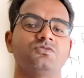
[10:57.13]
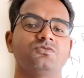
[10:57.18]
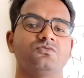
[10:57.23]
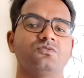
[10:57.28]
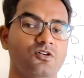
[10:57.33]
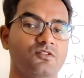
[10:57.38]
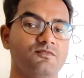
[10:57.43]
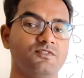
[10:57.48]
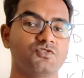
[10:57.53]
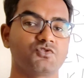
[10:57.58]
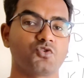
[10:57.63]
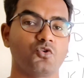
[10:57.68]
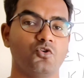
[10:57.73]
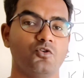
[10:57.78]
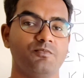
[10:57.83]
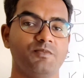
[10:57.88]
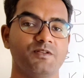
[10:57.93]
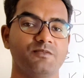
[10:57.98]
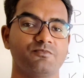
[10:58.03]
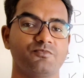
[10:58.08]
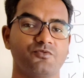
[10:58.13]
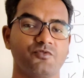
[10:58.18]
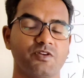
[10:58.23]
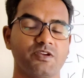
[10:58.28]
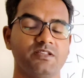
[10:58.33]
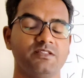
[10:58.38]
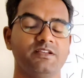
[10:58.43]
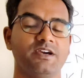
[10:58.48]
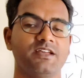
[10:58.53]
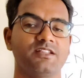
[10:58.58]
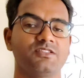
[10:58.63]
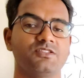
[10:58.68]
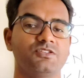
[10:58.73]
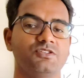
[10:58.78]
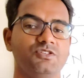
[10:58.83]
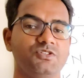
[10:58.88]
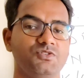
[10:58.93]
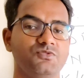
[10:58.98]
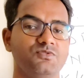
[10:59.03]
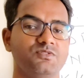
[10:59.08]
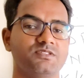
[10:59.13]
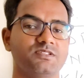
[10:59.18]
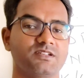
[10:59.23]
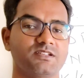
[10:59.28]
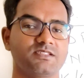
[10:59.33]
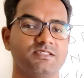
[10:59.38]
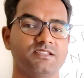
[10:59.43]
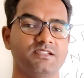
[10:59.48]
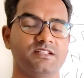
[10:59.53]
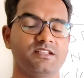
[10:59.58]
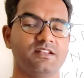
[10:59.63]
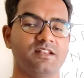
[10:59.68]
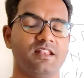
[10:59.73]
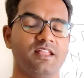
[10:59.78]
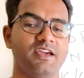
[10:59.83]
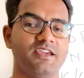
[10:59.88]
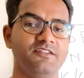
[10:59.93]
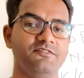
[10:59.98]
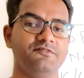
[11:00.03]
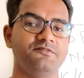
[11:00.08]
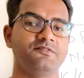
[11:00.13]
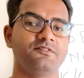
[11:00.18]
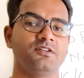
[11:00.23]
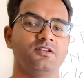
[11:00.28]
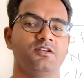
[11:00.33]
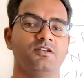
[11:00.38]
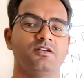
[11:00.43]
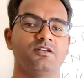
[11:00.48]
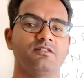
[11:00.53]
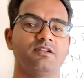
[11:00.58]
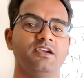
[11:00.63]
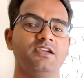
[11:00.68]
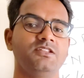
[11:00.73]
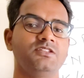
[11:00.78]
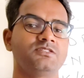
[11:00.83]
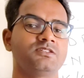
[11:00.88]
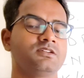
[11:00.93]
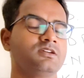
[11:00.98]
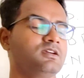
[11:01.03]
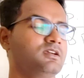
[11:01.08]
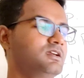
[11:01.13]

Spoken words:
I always hope and pray that you succeed in life, right?